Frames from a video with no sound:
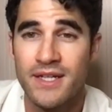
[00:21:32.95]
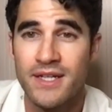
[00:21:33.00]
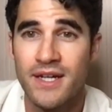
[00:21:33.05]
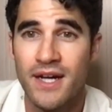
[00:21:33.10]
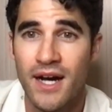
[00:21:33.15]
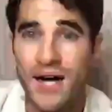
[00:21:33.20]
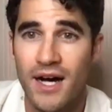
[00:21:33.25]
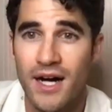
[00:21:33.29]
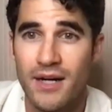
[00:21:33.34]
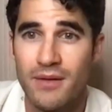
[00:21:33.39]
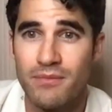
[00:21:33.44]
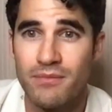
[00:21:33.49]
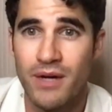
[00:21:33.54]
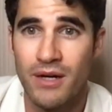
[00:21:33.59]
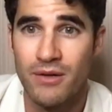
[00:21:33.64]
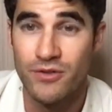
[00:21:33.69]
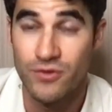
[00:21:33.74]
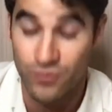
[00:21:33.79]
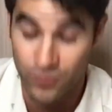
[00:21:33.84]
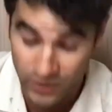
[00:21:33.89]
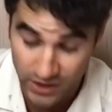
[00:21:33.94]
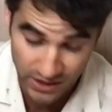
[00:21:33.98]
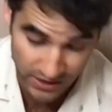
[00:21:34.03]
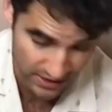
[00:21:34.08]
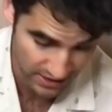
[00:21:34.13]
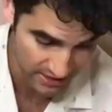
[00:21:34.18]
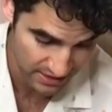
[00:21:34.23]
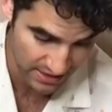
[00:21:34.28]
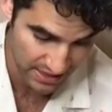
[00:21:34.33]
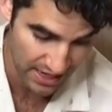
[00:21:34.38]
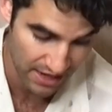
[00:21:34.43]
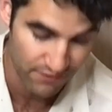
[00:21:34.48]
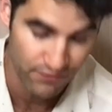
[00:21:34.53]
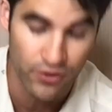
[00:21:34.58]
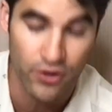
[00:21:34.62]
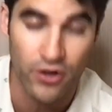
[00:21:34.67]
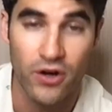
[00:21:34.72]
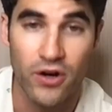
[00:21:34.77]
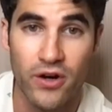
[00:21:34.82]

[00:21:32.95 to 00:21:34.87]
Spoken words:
I was really lucky to have her,